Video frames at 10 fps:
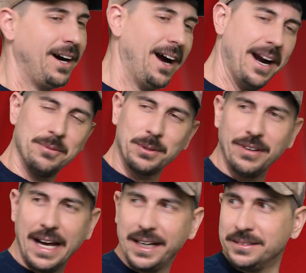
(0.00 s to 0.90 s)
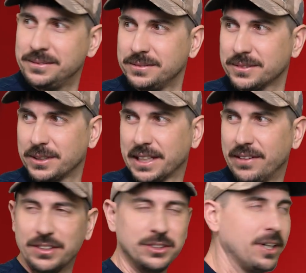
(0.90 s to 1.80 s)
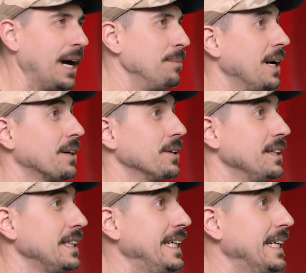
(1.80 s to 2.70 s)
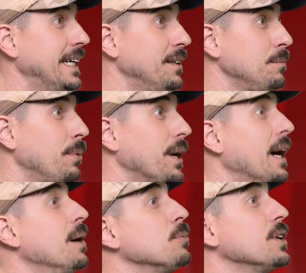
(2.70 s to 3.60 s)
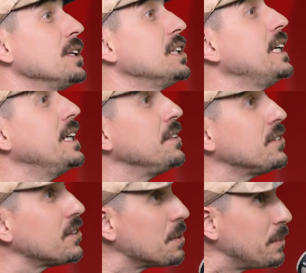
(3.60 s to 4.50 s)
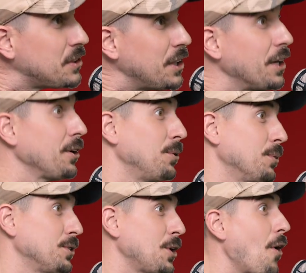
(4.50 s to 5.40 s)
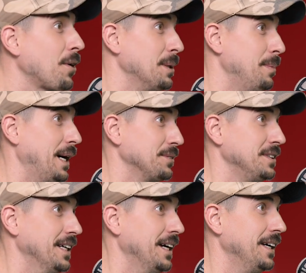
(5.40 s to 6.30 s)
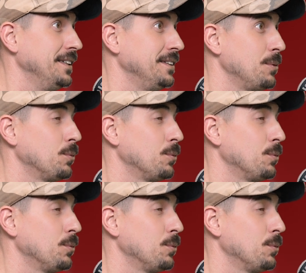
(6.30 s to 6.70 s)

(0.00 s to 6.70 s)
All right, we ready? Going to give it a try. I'm not going to lean in, but I am going to lean into the material we're talking about today.